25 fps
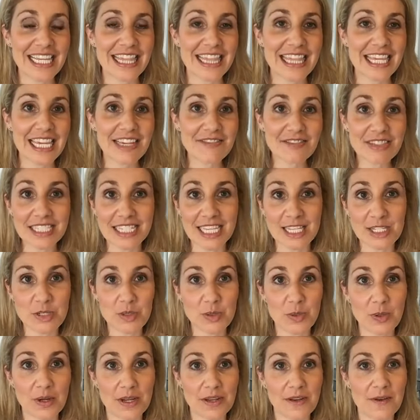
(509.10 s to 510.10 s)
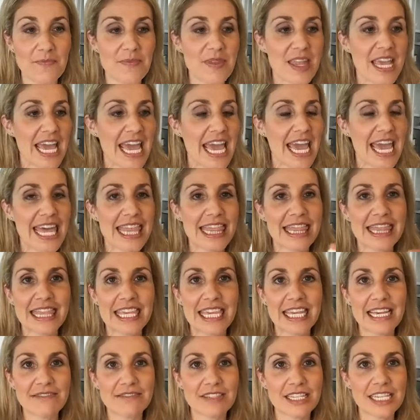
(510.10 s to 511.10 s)
Thieves essential oil. And
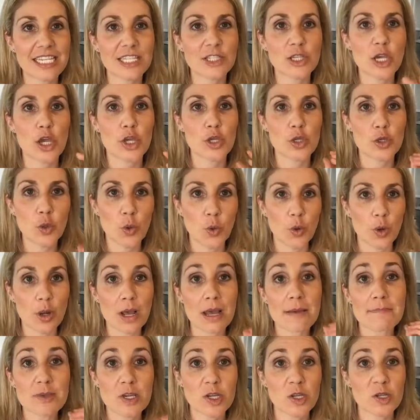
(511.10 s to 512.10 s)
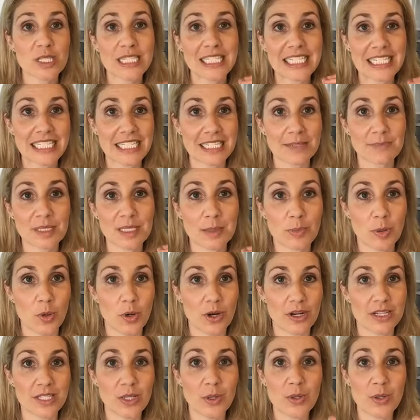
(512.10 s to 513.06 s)
Thieves is your immune system support.